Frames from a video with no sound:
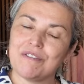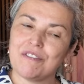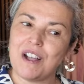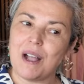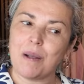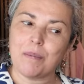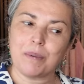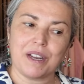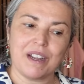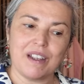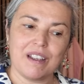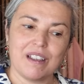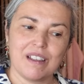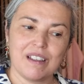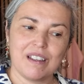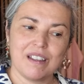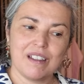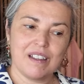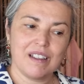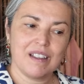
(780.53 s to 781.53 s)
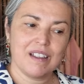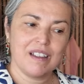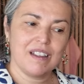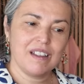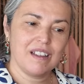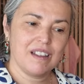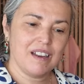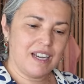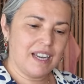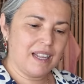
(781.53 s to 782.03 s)
fabric,
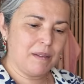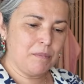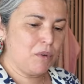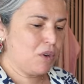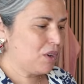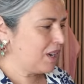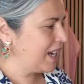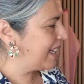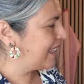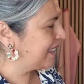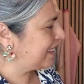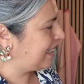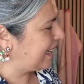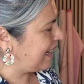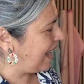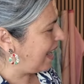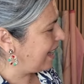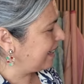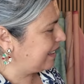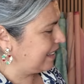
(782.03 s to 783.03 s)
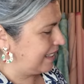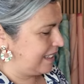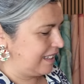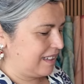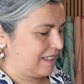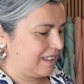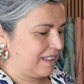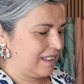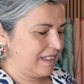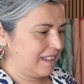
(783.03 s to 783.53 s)
like more like the
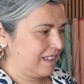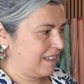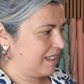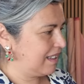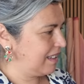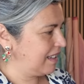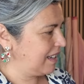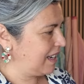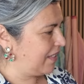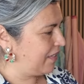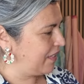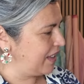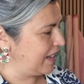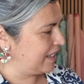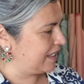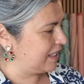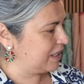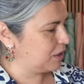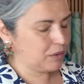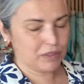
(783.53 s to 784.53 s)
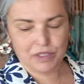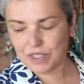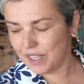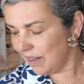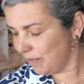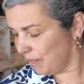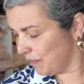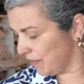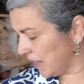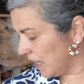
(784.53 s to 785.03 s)
lining. And then this one,
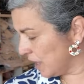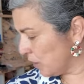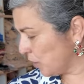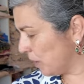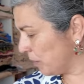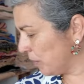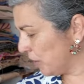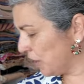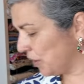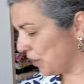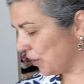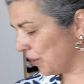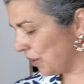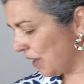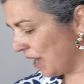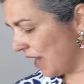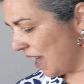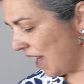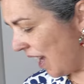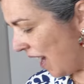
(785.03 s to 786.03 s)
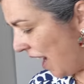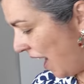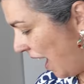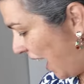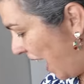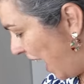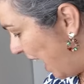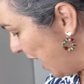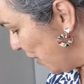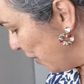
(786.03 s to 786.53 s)
yeah, that's what I'm gonna do.
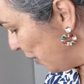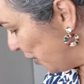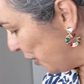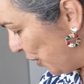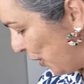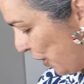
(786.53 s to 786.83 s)
I don't